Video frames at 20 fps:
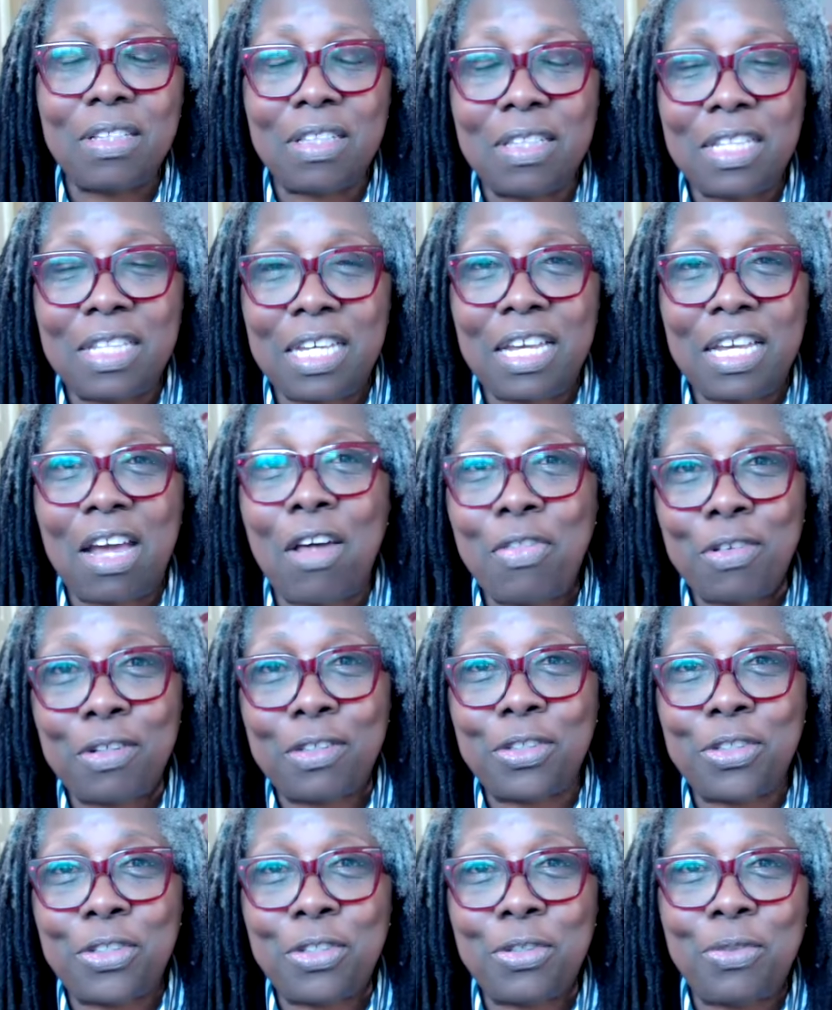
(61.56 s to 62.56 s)
the other
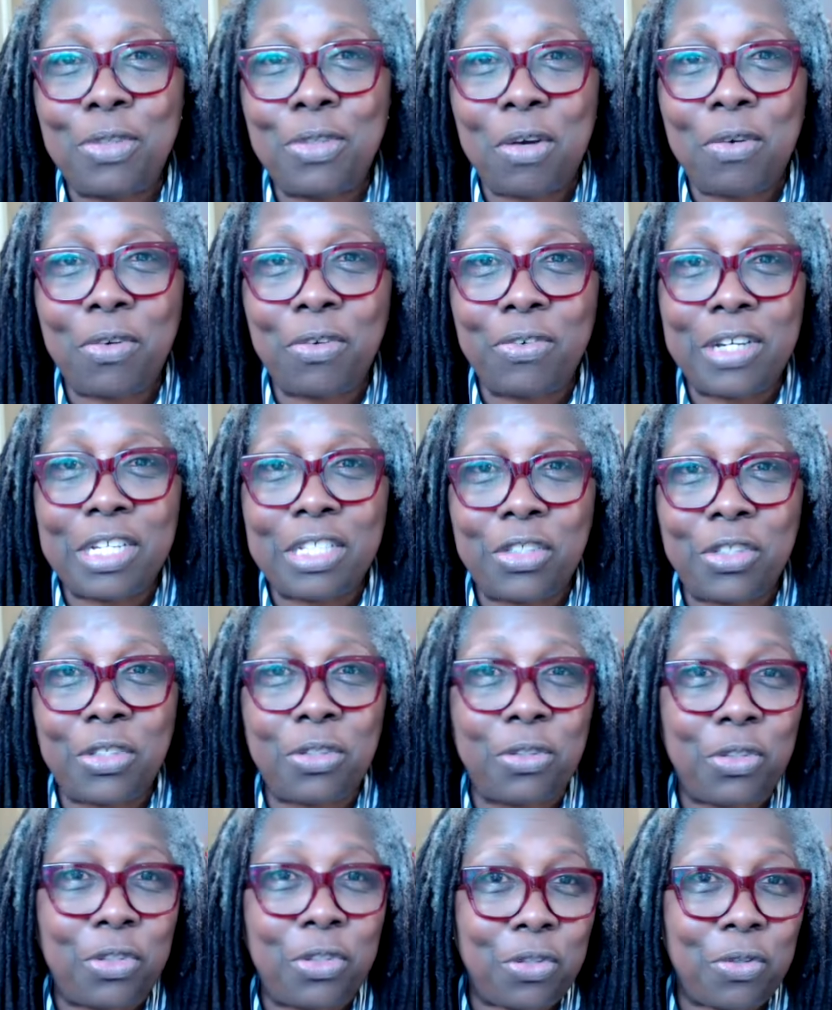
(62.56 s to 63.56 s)
two notaries
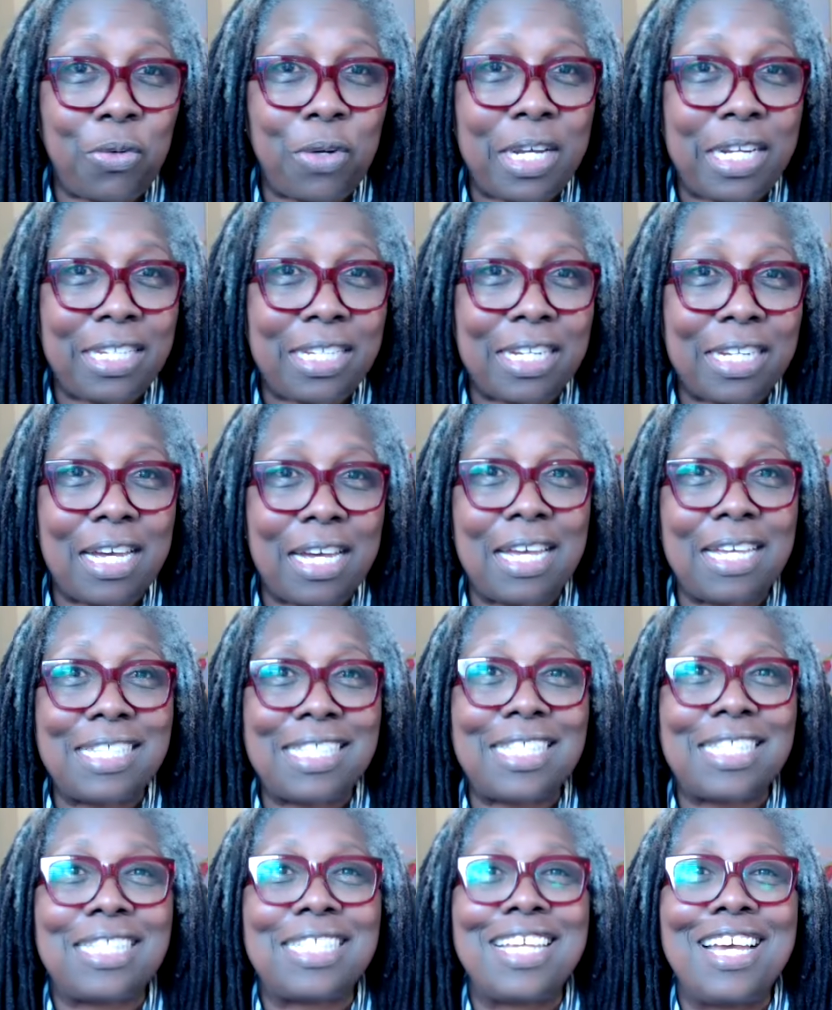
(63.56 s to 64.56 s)
who joined
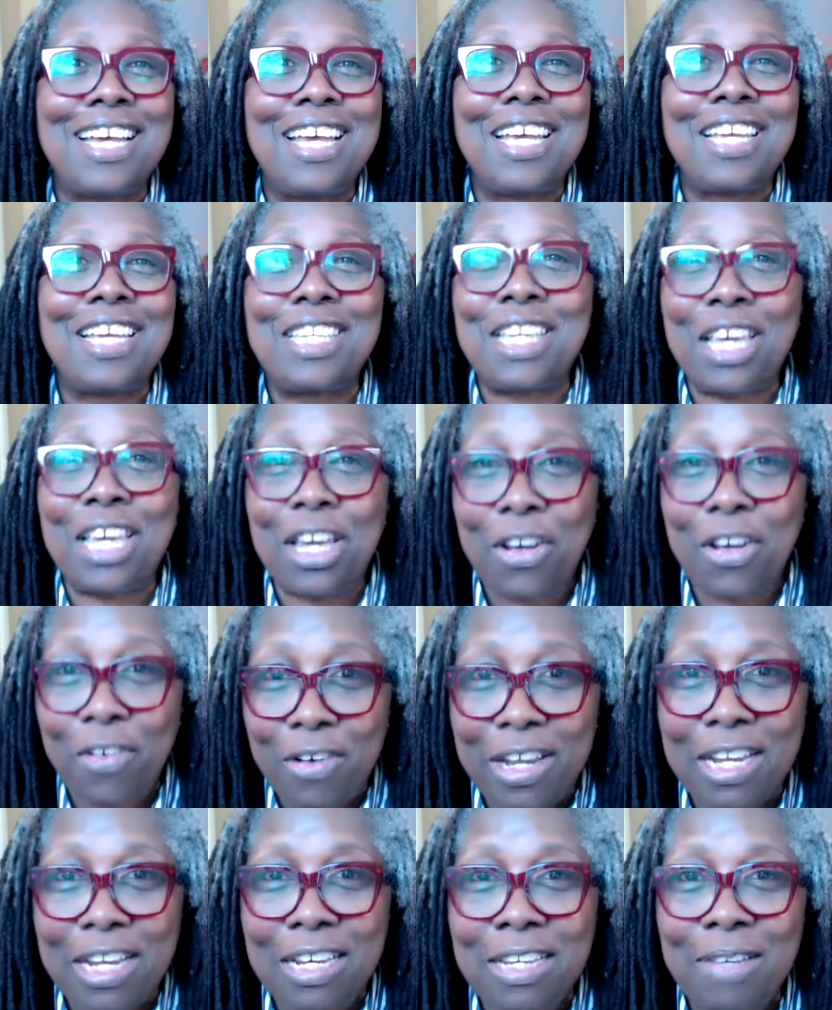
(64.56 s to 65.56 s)
us.
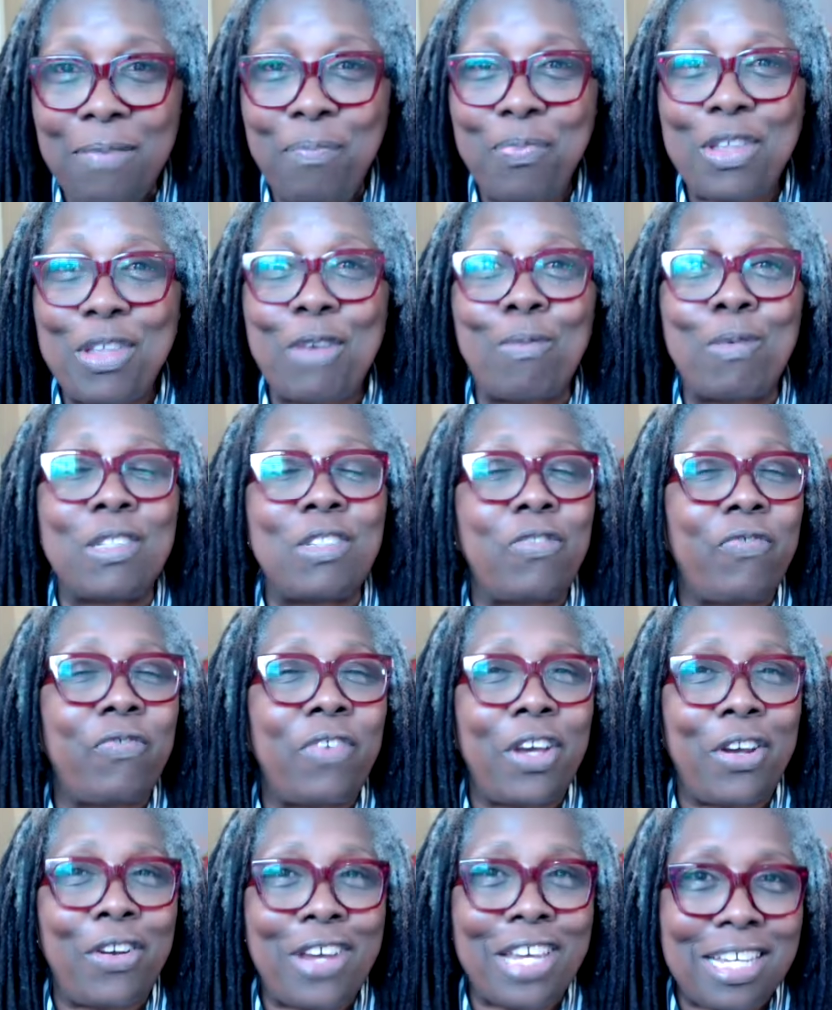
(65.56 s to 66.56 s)
Karen, it was
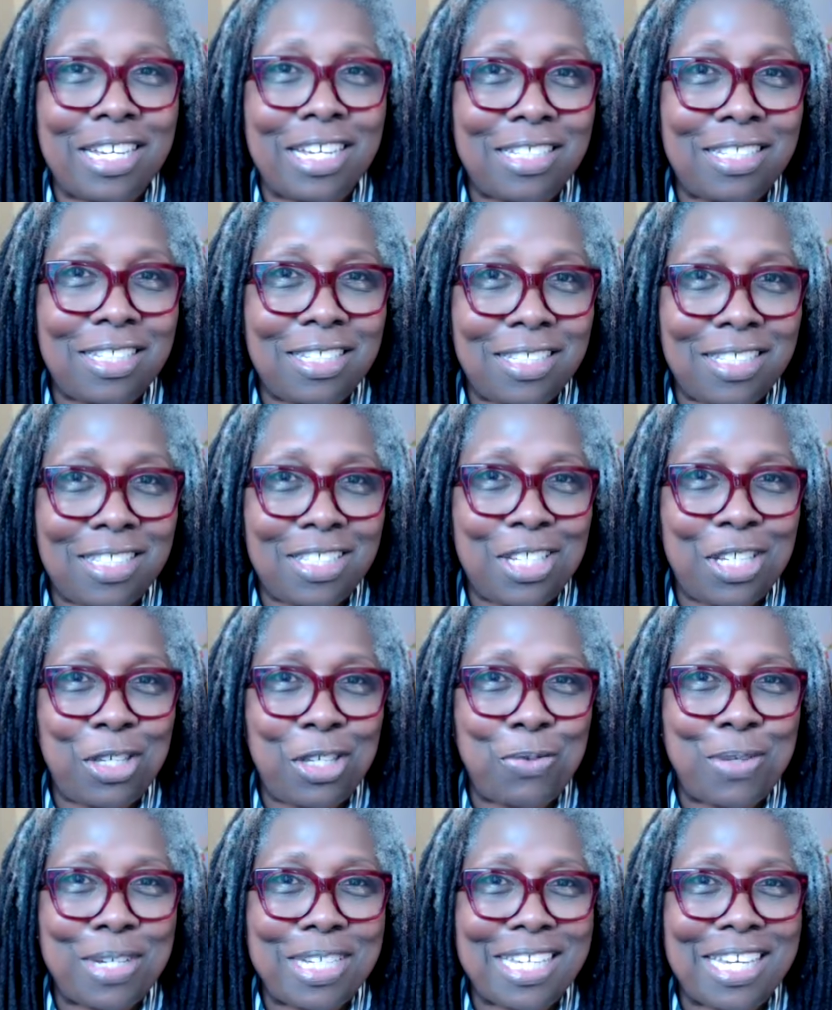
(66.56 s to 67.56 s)
very good to see
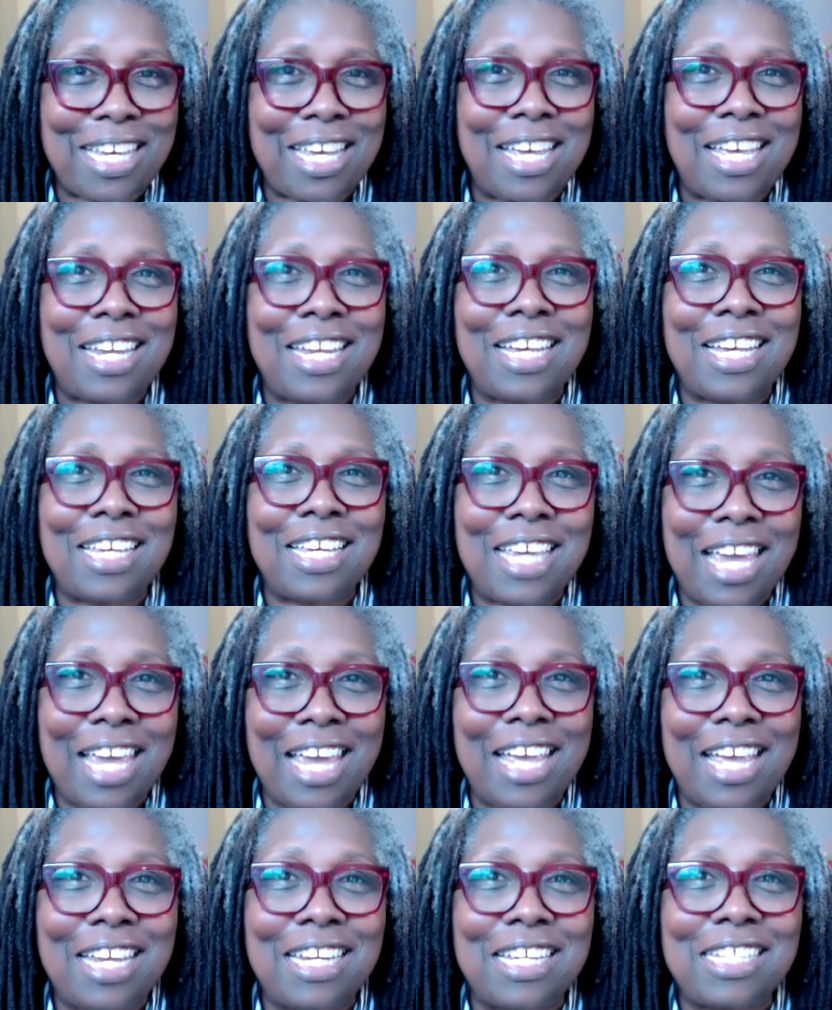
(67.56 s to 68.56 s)
you again, and
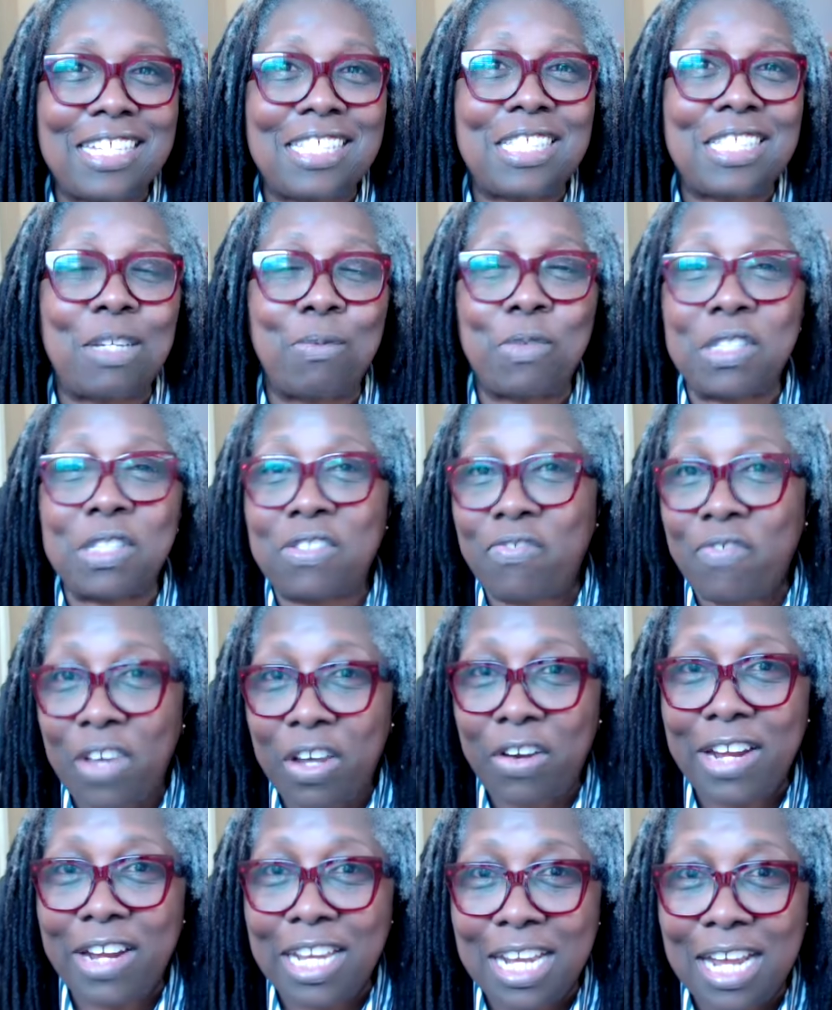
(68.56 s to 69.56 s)
Candace, it was
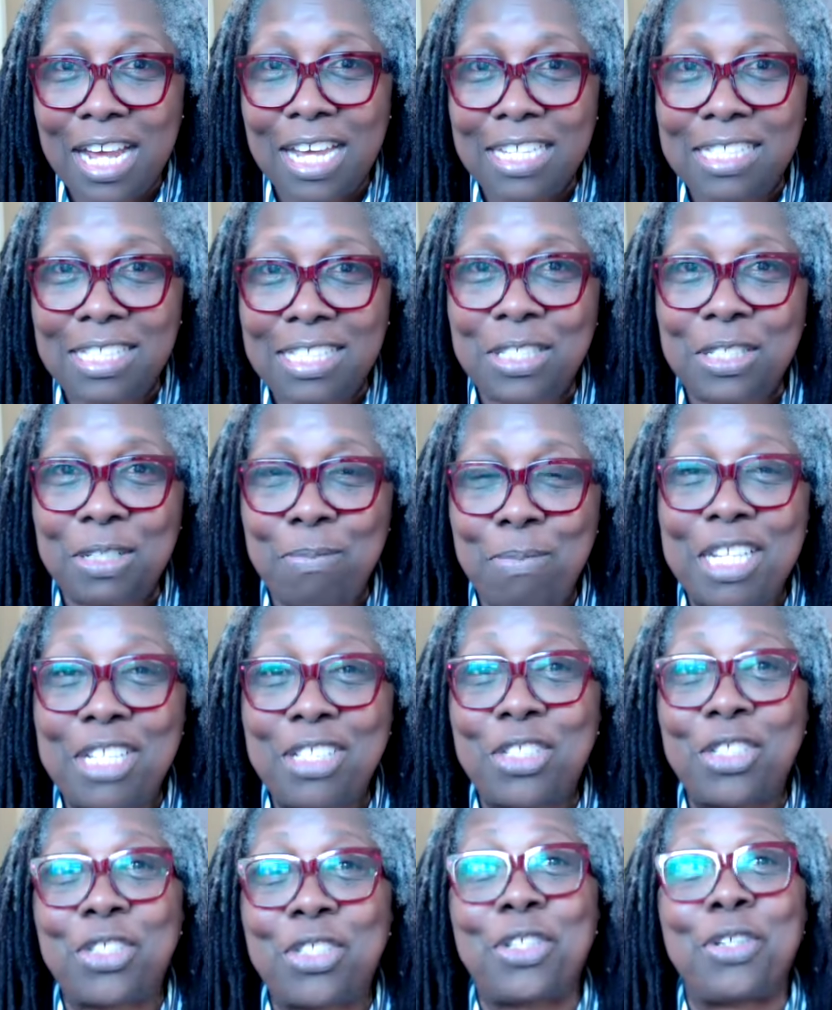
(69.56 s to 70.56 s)
very nice to
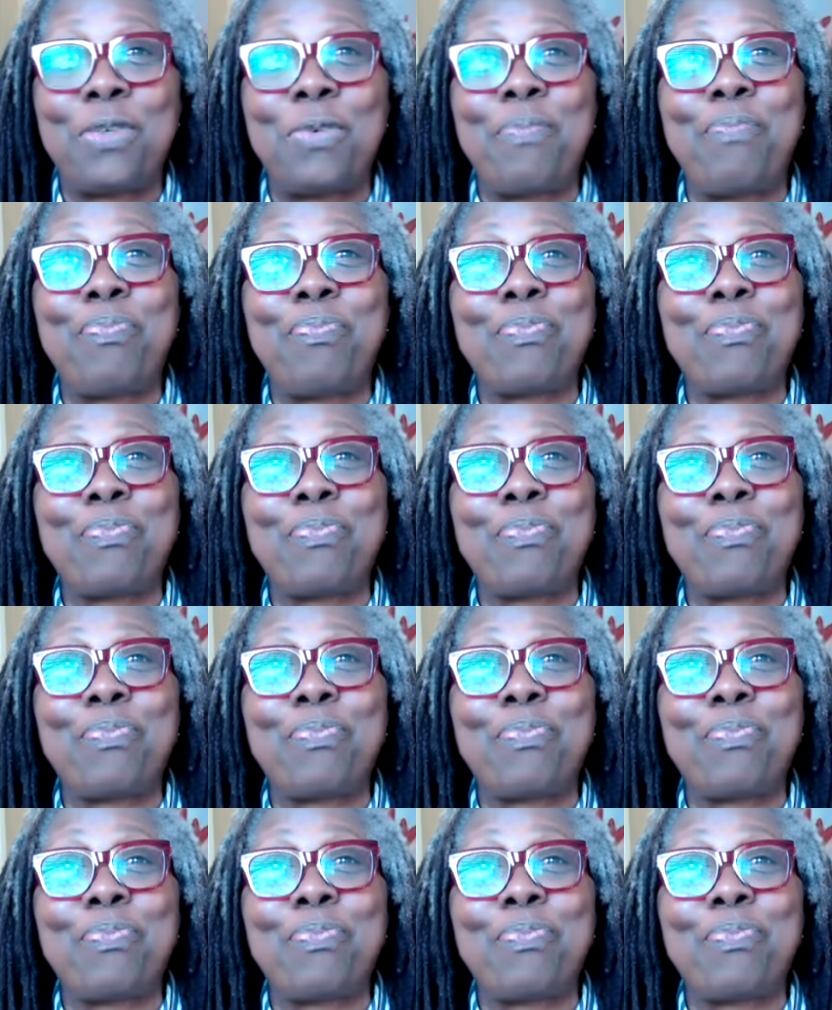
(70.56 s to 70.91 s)
meet you.